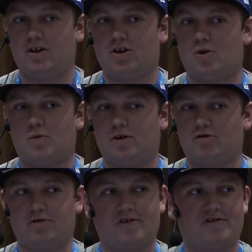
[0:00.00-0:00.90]
No one
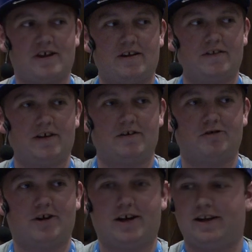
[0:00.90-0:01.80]
crosses anything.
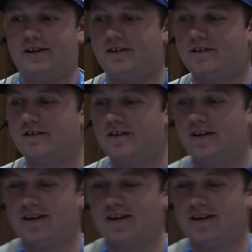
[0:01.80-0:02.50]
Great.